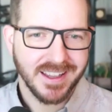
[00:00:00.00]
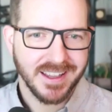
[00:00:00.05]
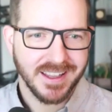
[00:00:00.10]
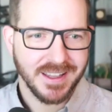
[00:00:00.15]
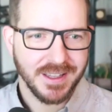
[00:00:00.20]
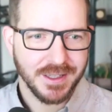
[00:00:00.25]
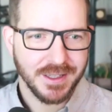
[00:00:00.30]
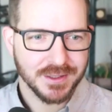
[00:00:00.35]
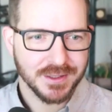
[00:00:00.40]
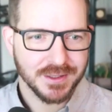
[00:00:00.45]

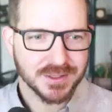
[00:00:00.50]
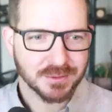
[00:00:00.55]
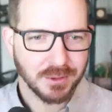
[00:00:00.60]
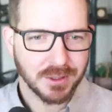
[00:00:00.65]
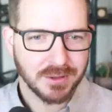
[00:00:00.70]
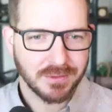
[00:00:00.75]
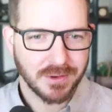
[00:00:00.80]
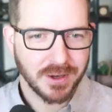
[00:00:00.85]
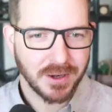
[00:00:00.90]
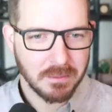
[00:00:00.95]
is one
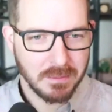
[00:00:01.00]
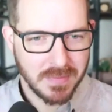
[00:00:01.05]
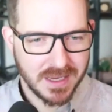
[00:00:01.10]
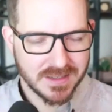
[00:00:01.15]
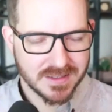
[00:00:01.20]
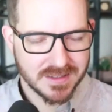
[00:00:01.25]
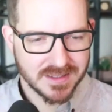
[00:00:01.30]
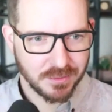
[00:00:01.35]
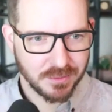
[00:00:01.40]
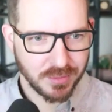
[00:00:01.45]
of our
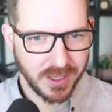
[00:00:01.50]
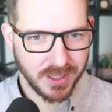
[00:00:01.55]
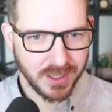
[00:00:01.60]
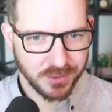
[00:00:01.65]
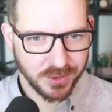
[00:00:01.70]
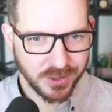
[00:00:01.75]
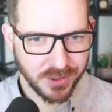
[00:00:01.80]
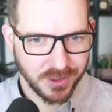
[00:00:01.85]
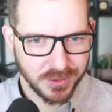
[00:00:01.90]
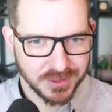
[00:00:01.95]
amazing
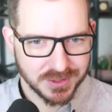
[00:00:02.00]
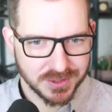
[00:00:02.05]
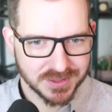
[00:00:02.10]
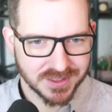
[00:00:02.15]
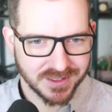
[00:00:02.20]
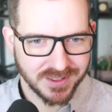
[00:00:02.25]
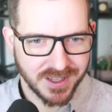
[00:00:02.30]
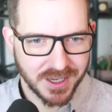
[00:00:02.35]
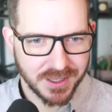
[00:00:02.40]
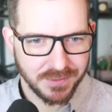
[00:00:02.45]
breakthrough coaches. A
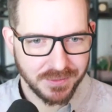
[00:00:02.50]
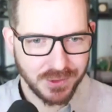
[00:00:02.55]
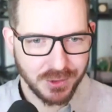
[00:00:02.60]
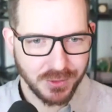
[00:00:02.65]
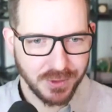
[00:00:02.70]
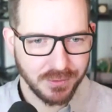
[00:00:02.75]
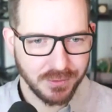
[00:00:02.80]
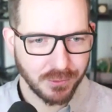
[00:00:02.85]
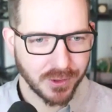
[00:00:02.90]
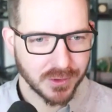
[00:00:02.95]
lot of you
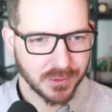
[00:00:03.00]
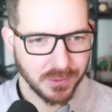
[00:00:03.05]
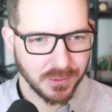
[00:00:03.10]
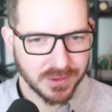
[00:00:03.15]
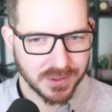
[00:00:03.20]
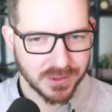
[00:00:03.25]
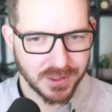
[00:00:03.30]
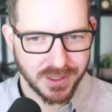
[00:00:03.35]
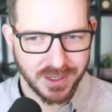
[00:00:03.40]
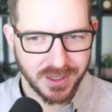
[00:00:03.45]
have worked with
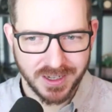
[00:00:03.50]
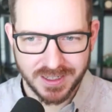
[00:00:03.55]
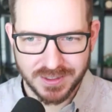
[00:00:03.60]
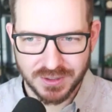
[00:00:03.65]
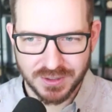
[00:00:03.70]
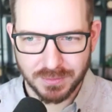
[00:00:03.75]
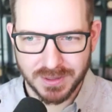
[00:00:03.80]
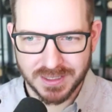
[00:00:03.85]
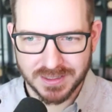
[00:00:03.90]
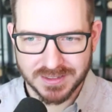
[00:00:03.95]
her and
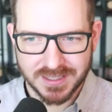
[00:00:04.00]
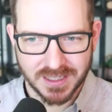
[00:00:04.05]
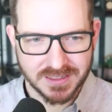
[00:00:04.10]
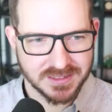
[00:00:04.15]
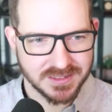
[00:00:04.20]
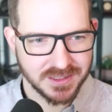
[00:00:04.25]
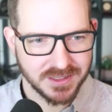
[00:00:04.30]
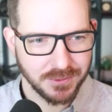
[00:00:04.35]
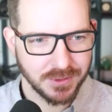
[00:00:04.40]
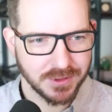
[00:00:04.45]
you've been
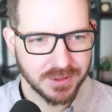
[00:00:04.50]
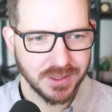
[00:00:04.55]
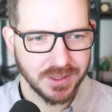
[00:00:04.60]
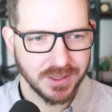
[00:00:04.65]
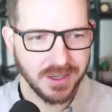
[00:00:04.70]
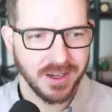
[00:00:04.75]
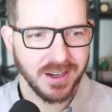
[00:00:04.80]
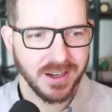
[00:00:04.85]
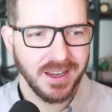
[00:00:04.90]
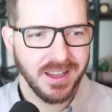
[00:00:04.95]
texting with
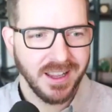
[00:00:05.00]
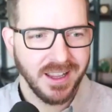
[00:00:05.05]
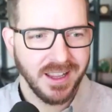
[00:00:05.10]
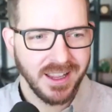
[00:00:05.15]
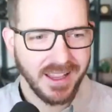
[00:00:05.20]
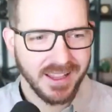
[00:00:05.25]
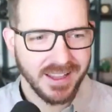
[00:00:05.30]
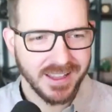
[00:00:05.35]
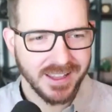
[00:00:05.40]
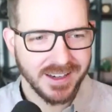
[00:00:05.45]
her.
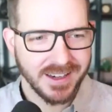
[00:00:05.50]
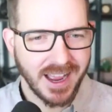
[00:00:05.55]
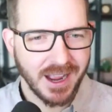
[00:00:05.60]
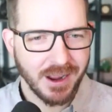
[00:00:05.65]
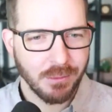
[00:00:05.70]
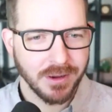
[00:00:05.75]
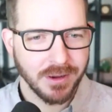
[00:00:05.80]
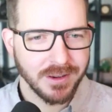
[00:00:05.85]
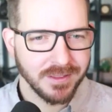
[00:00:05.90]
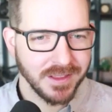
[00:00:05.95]
And I
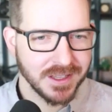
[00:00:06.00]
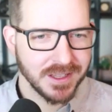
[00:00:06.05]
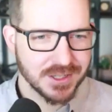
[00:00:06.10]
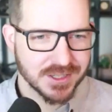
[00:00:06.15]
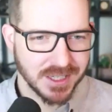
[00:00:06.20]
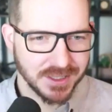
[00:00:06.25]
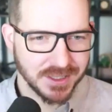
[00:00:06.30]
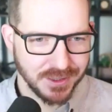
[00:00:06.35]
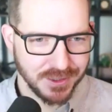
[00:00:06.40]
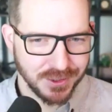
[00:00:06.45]
wanted to let
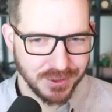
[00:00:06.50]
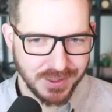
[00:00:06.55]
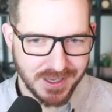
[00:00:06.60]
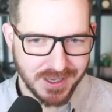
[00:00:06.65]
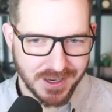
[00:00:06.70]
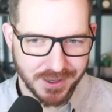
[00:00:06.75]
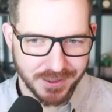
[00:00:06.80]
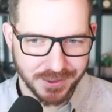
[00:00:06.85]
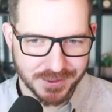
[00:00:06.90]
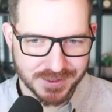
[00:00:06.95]
Shelly do the
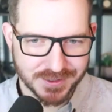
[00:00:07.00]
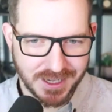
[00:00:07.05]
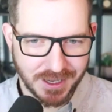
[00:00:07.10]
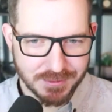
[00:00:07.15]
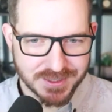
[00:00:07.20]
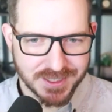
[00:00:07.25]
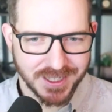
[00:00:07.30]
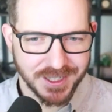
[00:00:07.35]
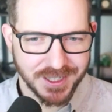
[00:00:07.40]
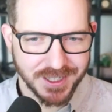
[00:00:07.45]
honors. I
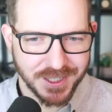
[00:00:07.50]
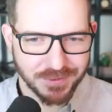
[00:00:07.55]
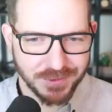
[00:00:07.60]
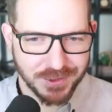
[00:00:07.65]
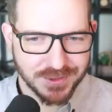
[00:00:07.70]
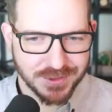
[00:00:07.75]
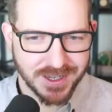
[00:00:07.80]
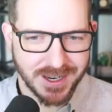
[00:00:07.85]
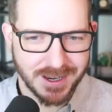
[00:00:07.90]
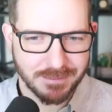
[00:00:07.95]
was going to interview
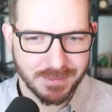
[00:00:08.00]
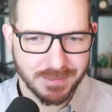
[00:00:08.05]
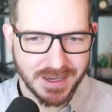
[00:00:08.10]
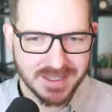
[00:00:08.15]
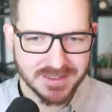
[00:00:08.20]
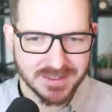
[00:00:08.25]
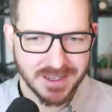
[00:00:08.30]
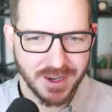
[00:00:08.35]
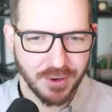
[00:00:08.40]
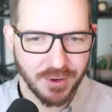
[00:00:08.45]
Tom
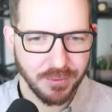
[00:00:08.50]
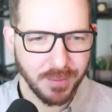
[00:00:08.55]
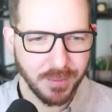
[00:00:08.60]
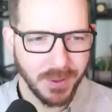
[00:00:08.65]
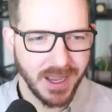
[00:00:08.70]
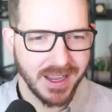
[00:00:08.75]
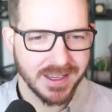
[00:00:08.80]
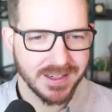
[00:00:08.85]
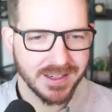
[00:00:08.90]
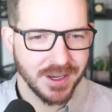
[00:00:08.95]
myself, but
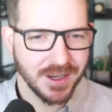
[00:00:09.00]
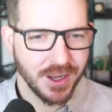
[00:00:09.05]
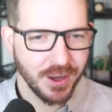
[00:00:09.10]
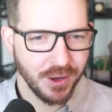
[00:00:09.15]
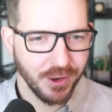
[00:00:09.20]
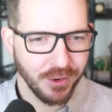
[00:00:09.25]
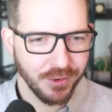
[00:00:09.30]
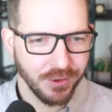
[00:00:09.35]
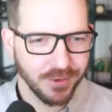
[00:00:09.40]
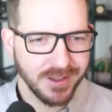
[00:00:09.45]
I
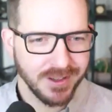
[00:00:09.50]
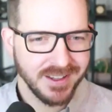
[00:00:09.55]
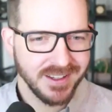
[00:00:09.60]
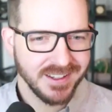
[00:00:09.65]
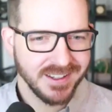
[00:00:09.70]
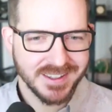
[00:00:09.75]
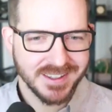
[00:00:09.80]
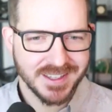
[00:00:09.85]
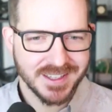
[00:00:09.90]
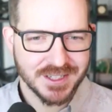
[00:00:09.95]
know
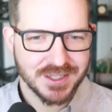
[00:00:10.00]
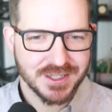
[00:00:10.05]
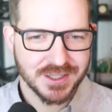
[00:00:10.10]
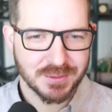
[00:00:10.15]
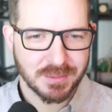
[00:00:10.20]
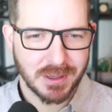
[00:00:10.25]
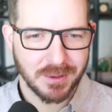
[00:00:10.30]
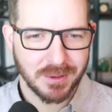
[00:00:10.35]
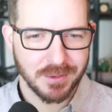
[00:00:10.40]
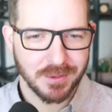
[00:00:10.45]
that she's
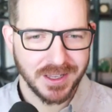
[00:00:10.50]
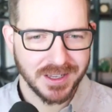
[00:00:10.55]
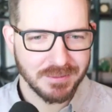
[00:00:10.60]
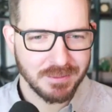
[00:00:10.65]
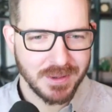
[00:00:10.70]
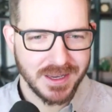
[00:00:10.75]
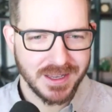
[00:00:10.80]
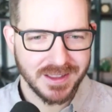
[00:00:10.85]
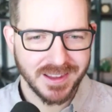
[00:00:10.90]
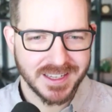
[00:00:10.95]
probably going to
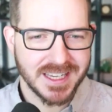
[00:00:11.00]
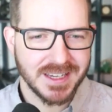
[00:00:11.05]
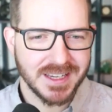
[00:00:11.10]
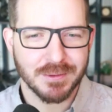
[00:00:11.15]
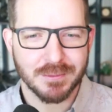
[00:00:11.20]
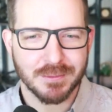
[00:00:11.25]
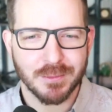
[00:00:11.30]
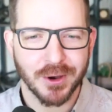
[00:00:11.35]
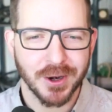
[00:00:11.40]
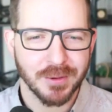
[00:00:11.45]
be like even
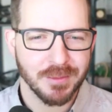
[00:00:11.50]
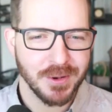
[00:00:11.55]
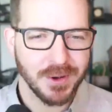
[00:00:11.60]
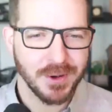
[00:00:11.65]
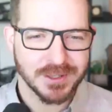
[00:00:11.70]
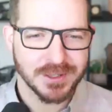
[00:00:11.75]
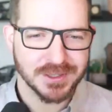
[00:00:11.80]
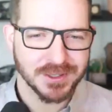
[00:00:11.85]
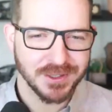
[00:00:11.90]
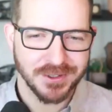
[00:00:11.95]
more
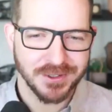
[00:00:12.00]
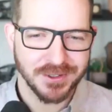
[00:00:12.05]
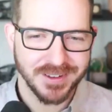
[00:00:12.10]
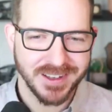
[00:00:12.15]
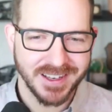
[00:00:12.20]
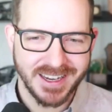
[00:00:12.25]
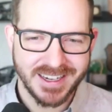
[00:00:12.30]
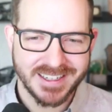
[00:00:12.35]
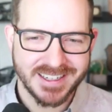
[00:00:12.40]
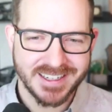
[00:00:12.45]
emotional and
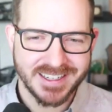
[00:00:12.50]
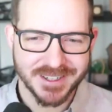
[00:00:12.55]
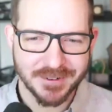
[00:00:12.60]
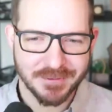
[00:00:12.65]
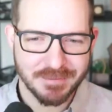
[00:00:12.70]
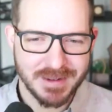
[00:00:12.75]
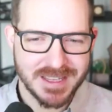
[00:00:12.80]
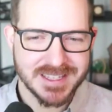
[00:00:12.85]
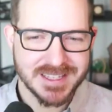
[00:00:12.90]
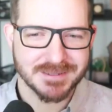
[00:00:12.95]
like,
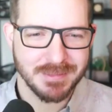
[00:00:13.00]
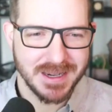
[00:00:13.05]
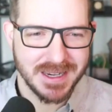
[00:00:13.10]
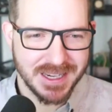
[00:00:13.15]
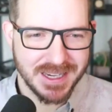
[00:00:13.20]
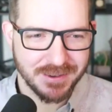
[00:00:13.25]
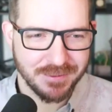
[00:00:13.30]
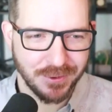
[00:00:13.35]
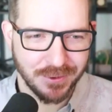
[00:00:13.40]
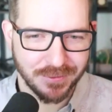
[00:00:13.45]
it's
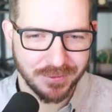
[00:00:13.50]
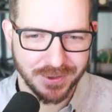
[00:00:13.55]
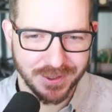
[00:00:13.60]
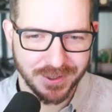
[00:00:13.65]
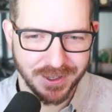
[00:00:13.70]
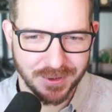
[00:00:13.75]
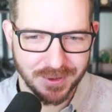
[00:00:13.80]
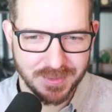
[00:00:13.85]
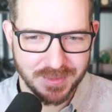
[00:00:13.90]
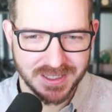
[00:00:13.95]
meaningful for
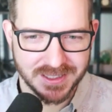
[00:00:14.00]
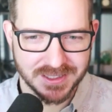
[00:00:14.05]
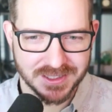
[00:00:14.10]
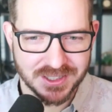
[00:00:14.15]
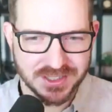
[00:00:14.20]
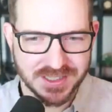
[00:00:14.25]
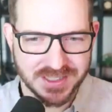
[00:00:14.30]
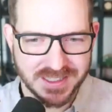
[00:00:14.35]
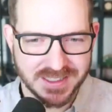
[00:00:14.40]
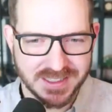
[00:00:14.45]
her because
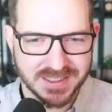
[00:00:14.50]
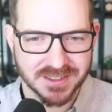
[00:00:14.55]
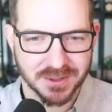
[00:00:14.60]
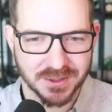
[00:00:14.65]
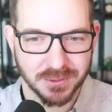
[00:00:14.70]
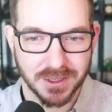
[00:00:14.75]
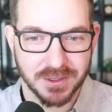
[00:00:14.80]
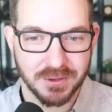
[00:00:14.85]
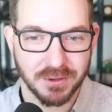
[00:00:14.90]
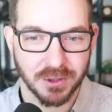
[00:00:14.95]
she's the
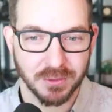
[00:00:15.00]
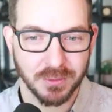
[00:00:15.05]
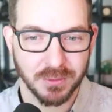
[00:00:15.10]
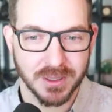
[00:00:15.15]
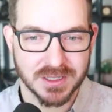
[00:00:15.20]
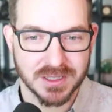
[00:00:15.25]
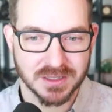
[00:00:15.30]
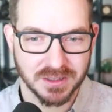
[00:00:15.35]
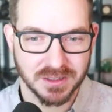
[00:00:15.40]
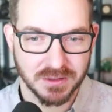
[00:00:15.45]
one who
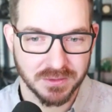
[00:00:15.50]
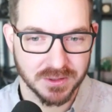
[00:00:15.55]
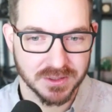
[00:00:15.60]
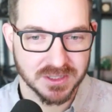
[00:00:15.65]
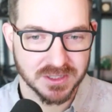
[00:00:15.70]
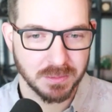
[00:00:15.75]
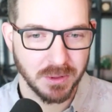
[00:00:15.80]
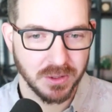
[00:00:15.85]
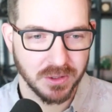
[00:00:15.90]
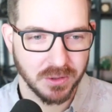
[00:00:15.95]
originally first
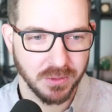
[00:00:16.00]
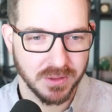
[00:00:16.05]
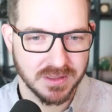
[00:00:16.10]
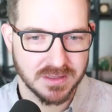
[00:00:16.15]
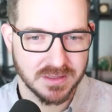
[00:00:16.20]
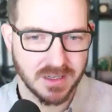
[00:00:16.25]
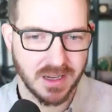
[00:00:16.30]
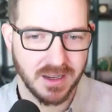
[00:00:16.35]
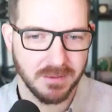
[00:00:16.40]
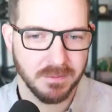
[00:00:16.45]
spoke with
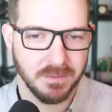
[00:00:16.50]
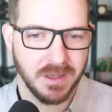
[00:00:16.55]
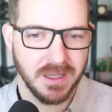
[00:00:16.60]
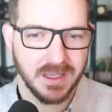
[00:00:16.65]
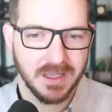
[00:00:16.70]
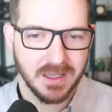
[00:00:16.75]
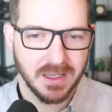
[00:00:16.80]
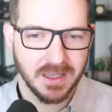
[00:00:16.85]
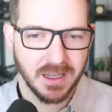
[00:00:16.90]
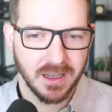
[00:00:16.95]
Tom.
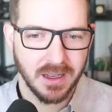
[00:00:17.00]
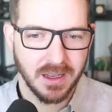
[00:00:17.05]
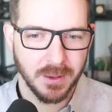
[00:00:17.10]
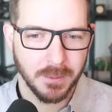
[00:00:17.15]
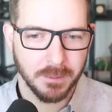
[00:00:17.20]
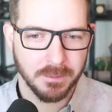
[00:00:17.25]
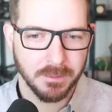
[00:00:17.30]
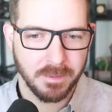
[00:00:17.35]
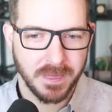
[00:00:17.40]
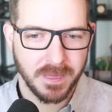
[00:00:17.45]

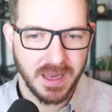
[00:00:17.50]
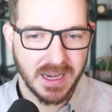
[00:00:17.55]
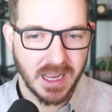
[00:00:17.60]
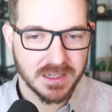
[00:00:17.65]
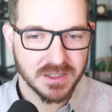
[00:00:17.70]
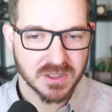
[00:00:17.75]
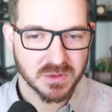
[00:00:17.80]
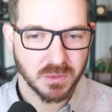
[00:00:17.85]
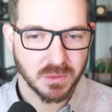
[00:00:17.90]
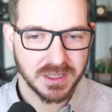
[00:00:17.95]
And I
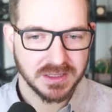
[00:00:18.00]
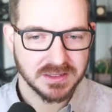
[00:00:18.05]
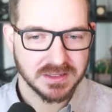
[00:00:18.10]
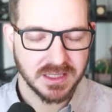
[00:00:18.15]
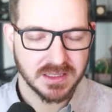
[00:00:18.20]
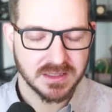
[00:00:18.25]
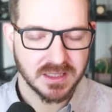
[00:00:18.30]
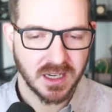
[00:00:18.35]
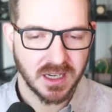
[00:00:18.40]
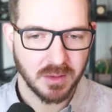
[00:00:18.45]
just want to
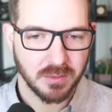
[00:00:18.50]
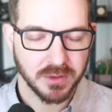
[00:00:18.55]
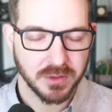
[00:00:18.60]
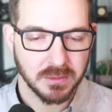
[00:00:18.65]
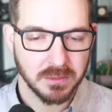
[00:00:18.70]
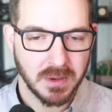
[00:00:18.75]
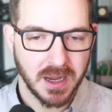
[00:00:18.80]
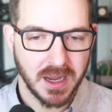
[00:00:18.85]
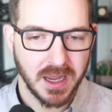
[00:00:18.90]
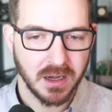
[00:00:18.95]
say, Tom, from
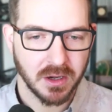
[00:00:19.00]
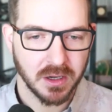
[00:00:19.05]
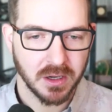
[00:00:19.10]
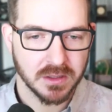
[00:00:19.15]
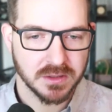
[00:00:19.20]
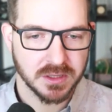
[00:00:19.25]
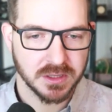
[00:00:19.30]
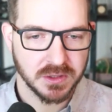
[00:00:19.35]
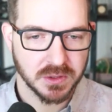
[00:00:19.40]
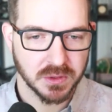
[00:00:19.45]
my
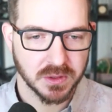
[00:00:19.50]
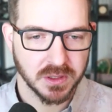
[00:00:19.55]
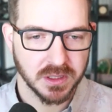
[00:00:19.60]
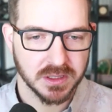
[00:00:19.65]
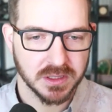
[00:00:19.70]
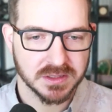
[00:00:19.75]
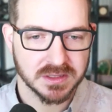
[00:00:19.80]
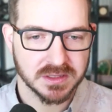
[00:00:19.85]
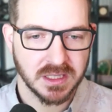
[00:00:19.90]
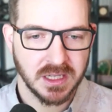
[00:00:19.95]
heart to
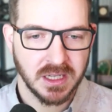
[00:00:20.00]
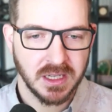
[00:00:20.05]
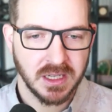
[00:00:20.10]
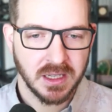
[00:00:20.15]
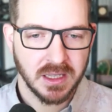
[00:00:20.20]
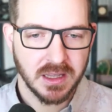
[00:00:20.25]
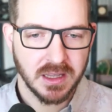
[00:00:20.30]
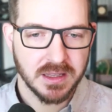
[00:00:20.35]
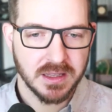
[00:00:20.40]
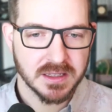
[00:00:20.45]
yours,
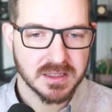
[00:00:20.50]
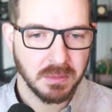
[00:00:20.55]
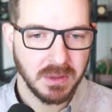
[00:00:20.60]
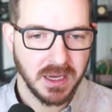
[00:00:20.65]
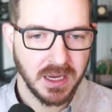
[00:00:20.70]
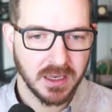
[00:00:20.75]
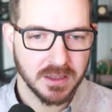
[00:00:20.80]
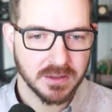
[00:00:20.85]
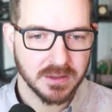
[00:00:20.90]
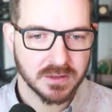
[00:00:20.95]
this
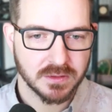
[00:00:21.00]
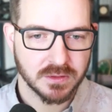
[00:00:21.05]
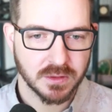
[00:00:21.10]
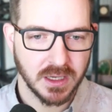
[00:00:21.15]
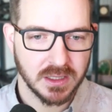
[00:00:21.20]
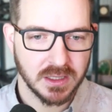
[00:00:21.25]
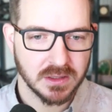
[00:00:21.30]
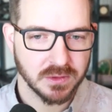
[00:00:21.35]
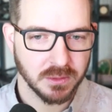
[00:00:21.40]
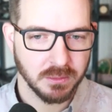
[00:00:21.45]
man's
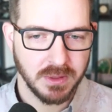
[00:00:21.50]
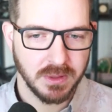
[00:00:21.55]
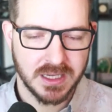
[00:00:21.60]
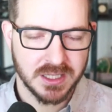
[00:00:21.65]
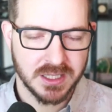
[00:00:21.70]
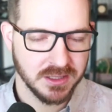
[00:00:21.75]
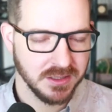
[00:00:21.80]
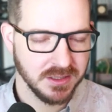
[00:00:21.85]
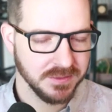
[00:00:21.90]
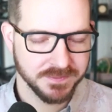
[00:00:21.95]

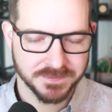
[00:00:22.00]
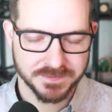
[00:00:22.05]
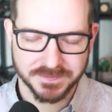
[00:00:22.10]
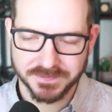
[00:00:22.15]
transformation,